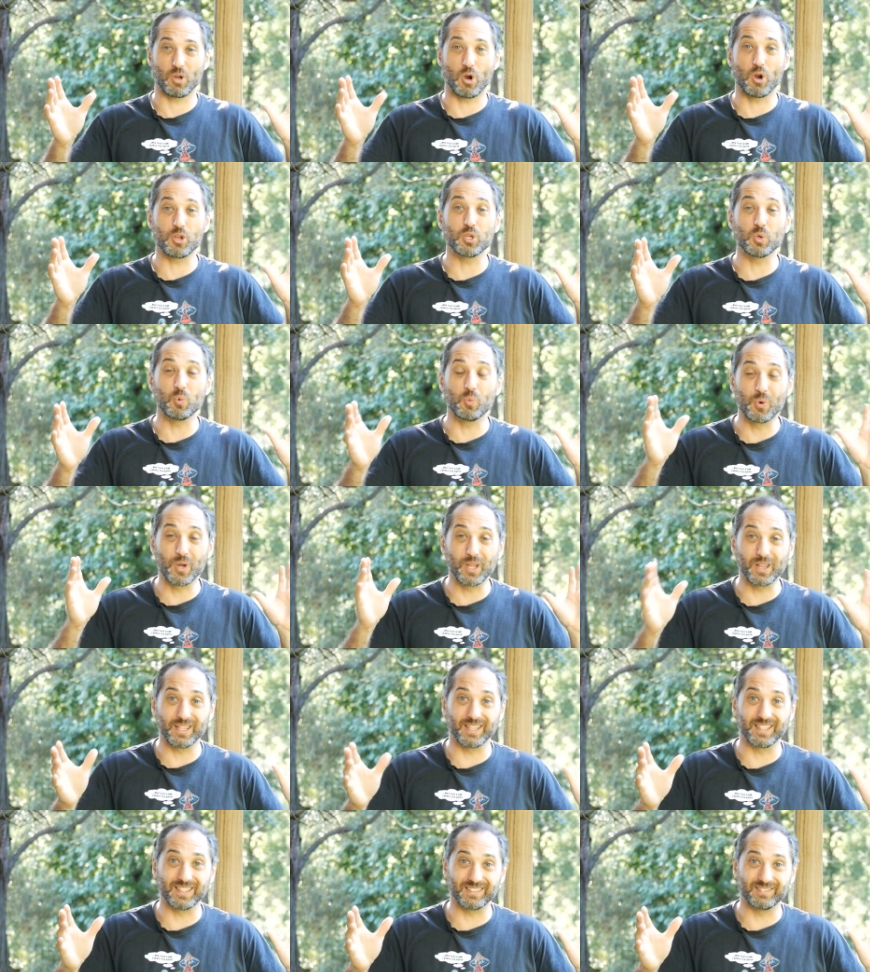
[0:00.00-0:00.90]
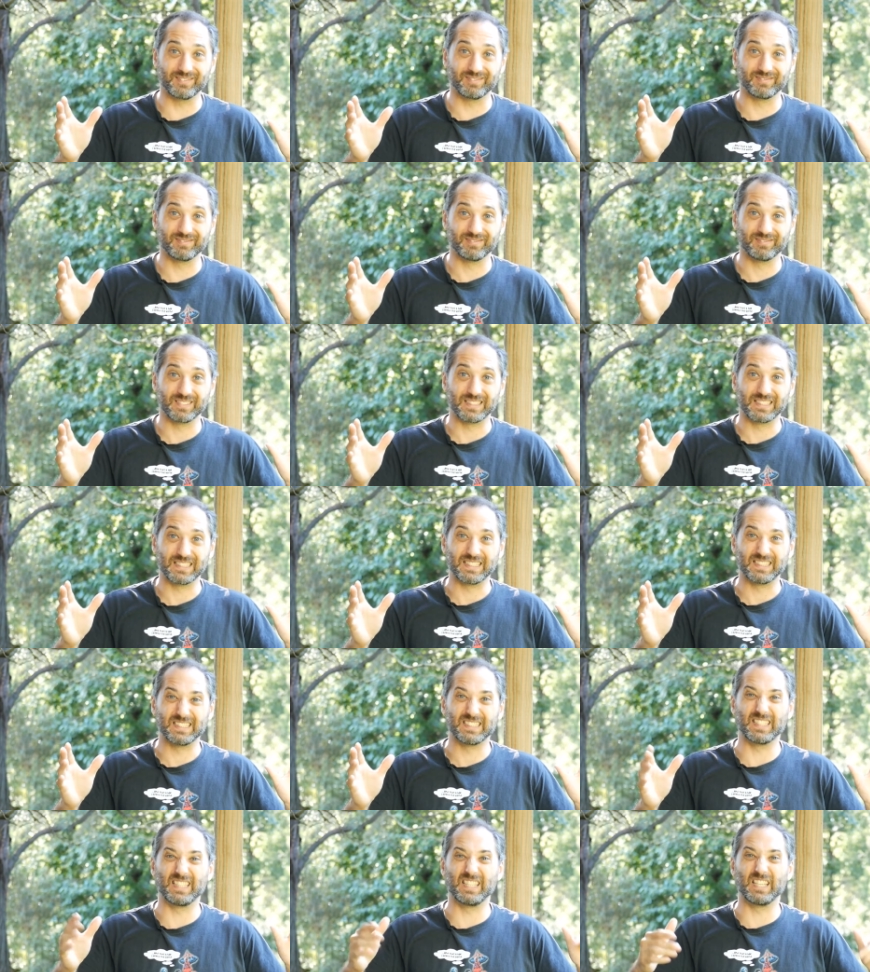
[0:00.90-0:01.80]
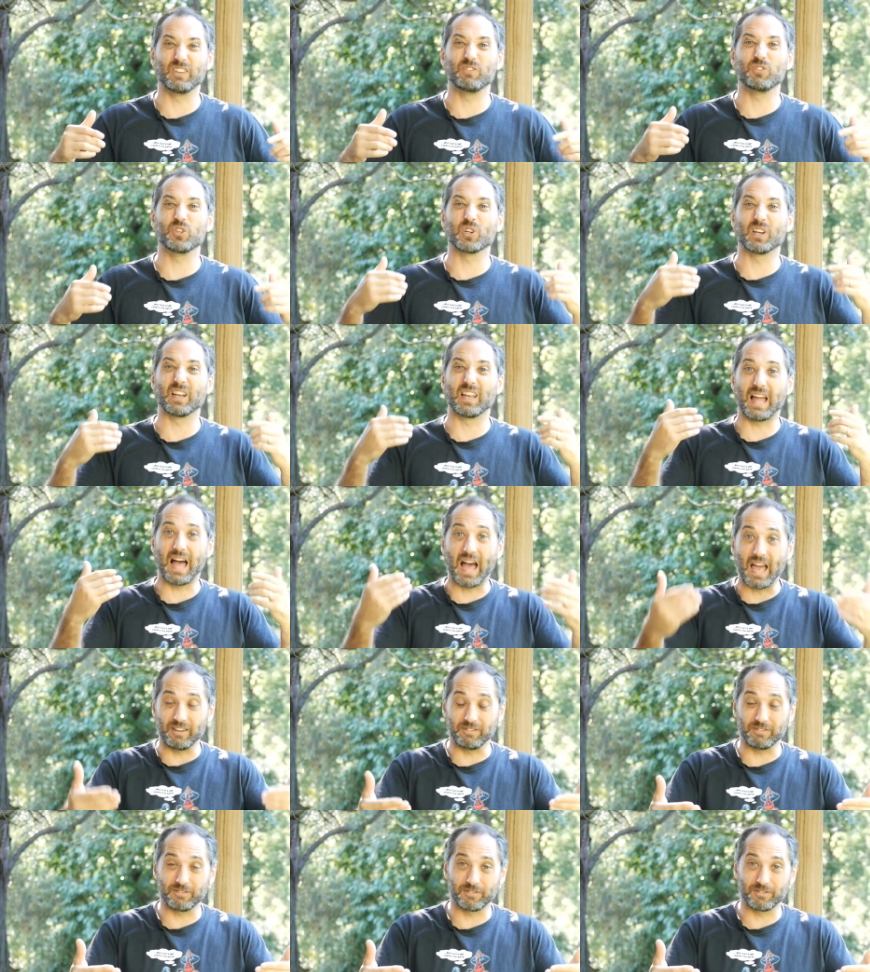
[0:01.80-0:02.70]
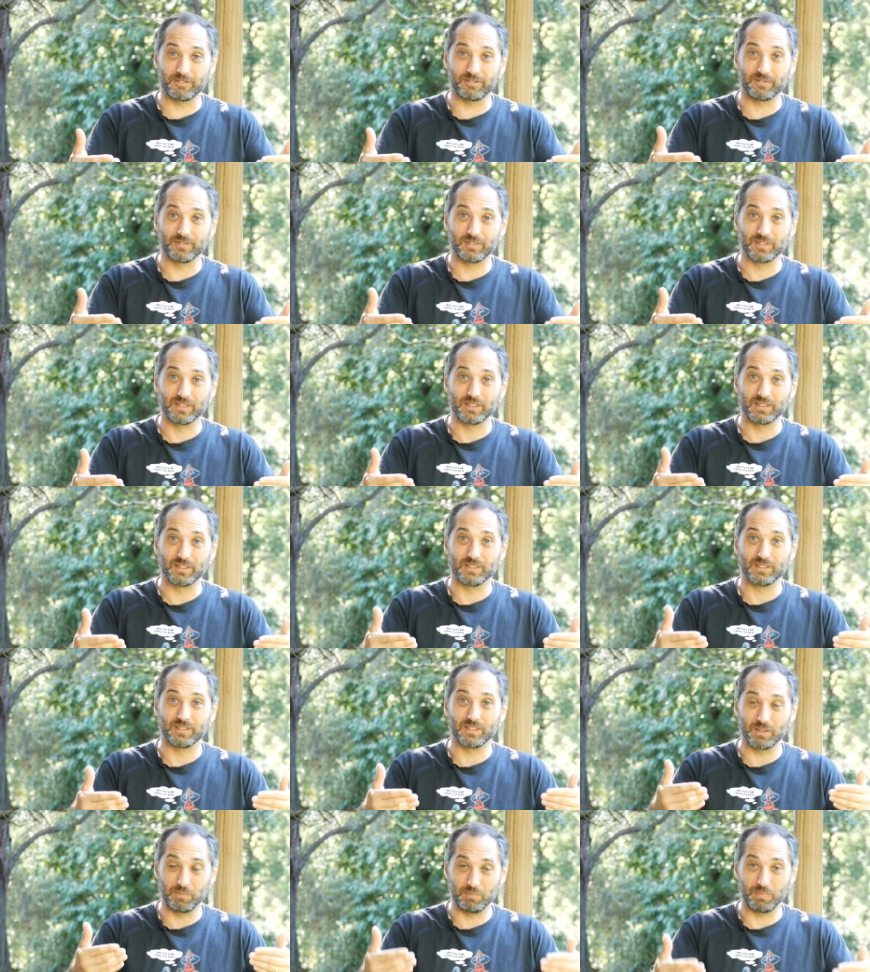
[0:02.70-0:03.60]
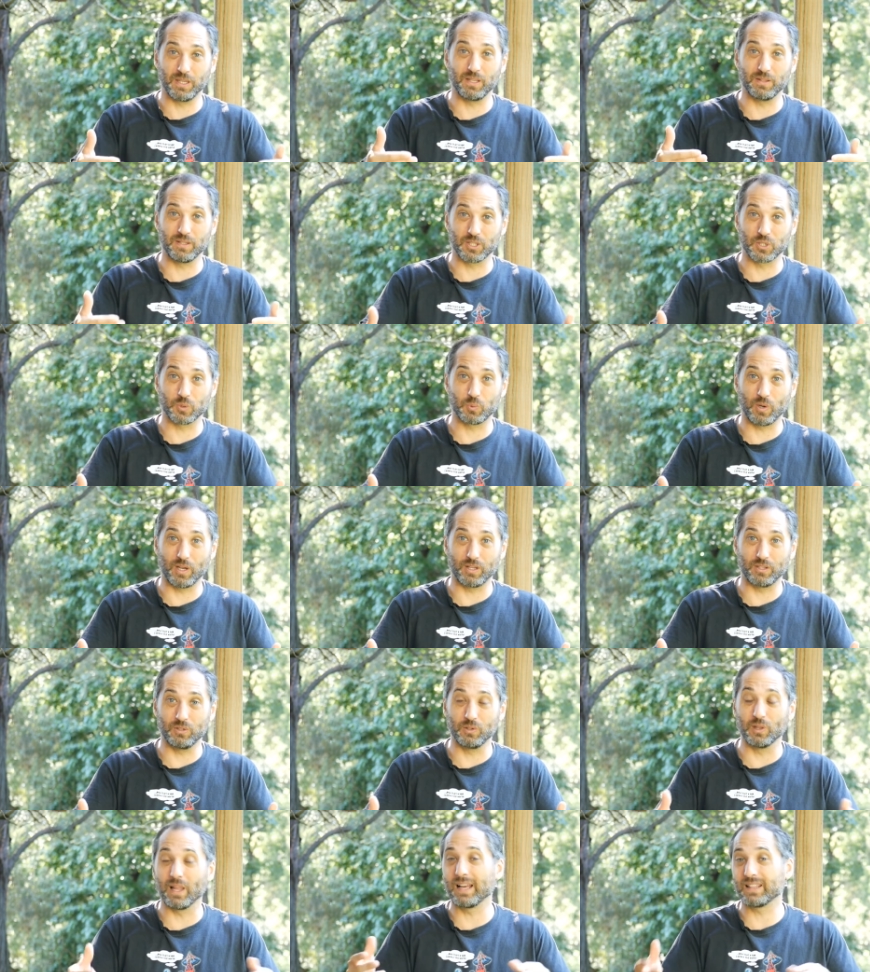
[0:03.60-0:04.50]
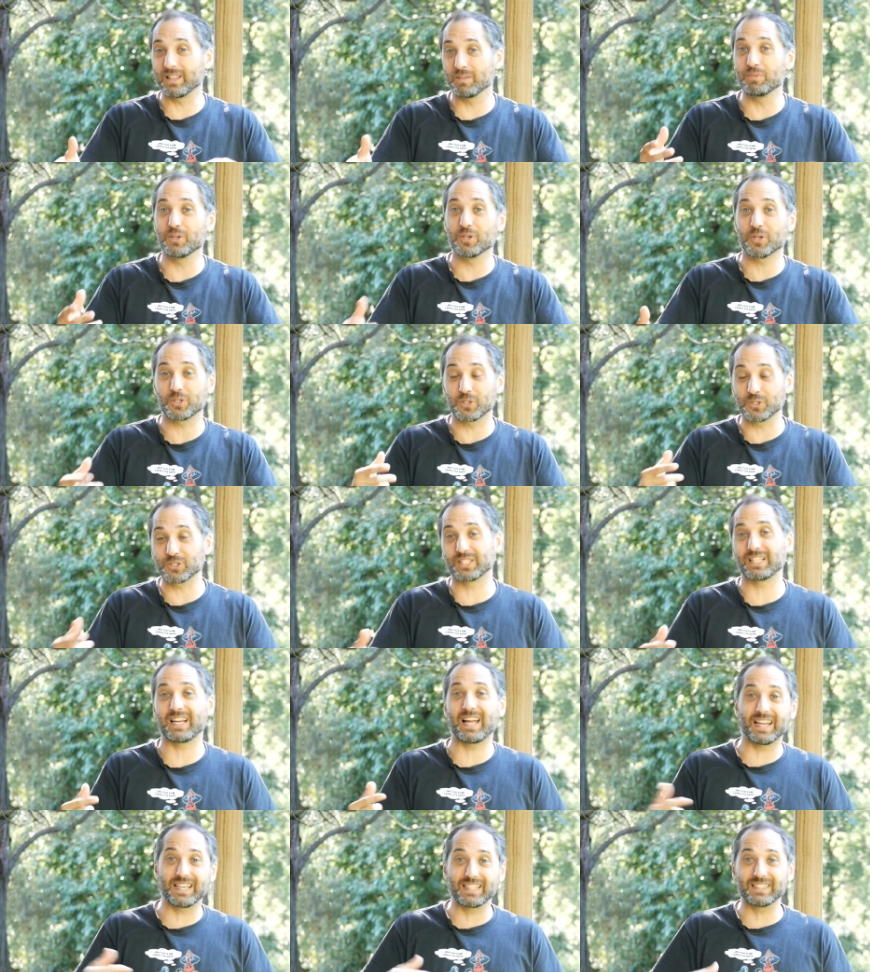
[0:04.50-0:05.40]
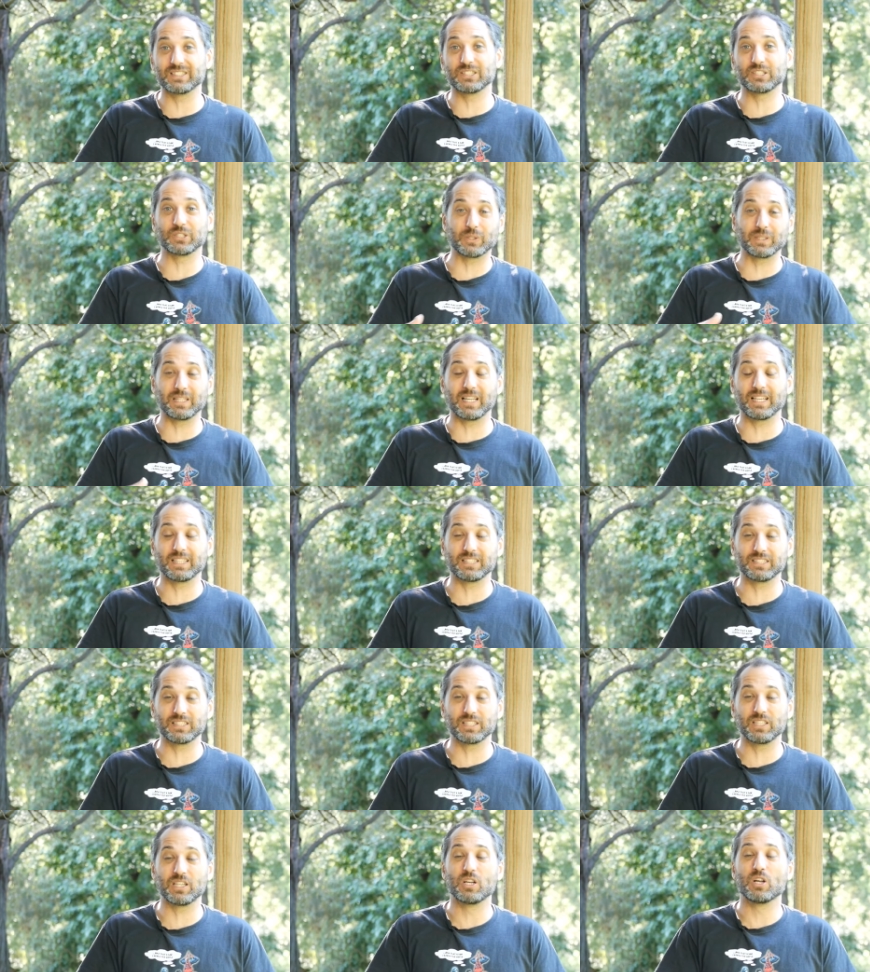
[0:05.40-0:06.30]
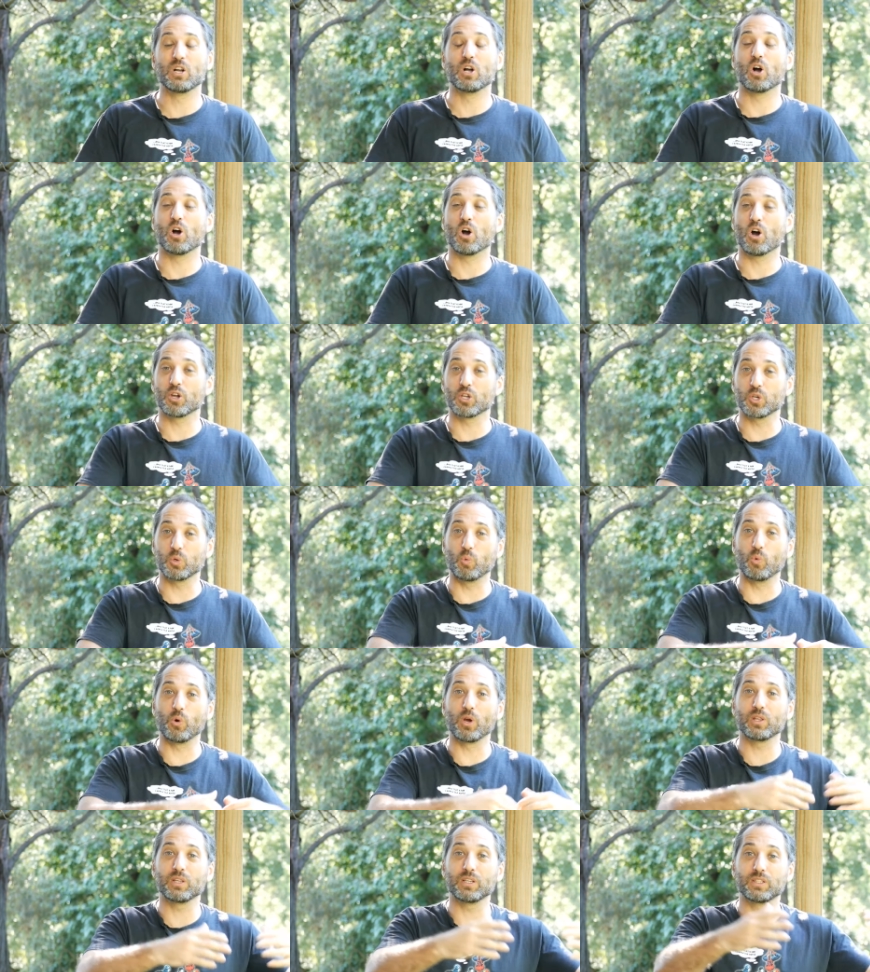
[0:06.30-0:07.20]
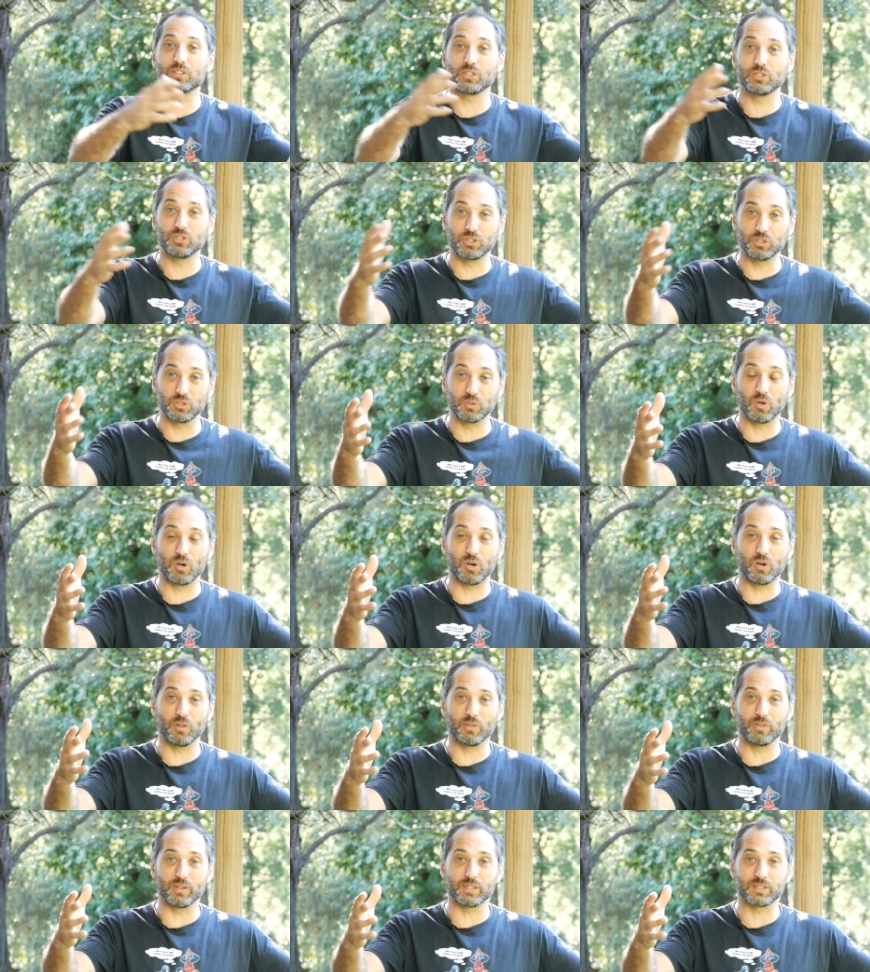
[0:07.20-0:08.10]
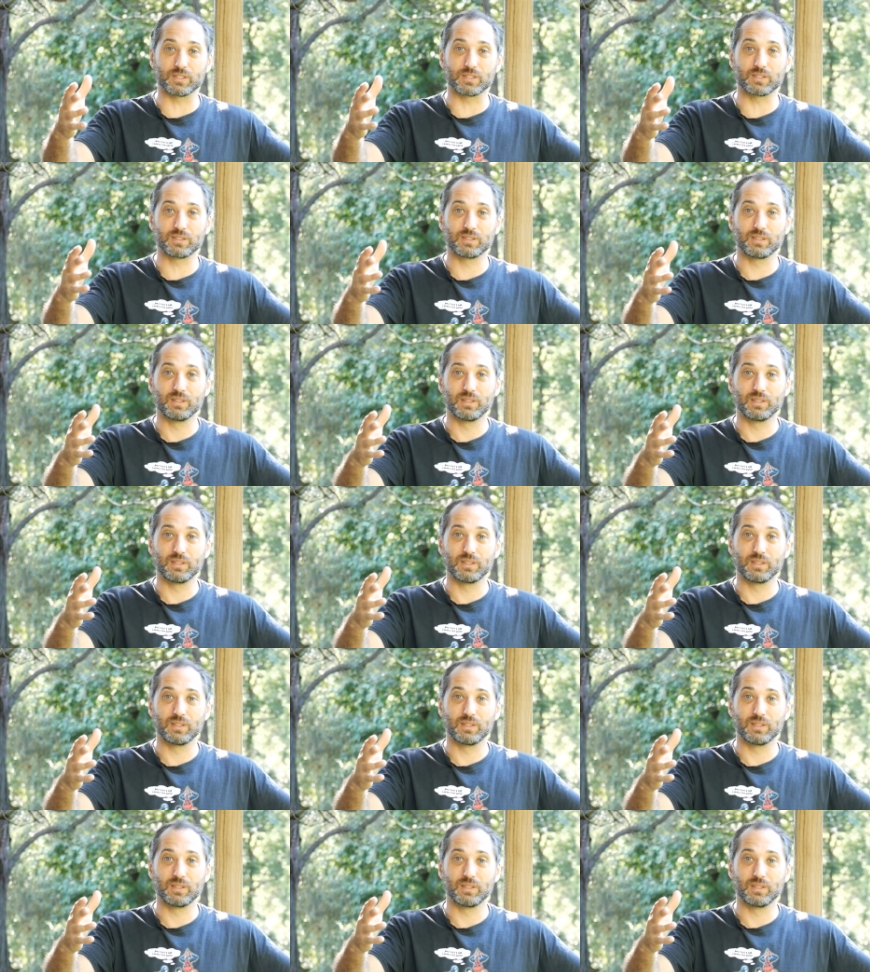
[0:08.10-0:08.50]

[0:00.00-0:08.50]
Are you willing to give your life to be this way? You like the miracles that I can do, Elisha? Are you willing to do all this?